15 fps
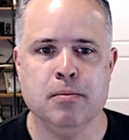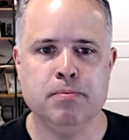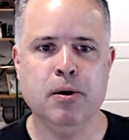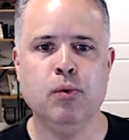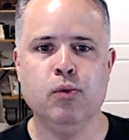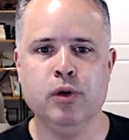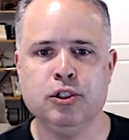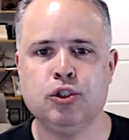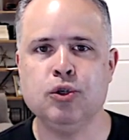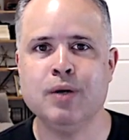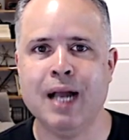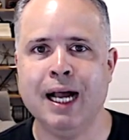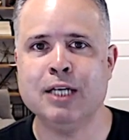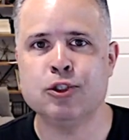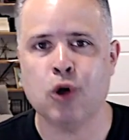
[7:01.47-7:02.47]
But once you
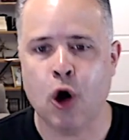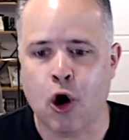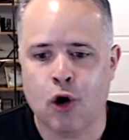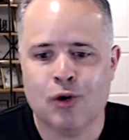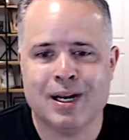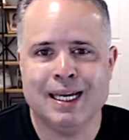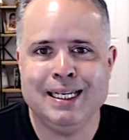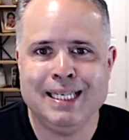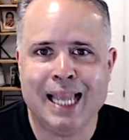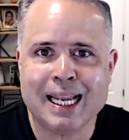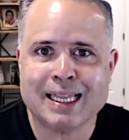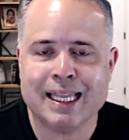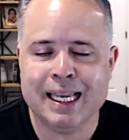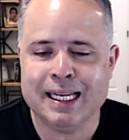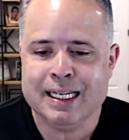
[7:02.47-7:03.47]
guys all
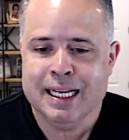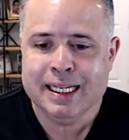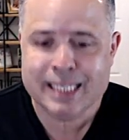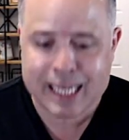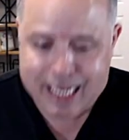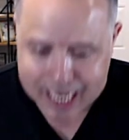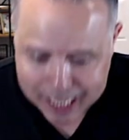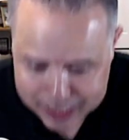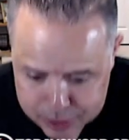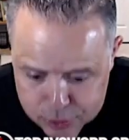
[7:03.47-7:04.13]
connected, then God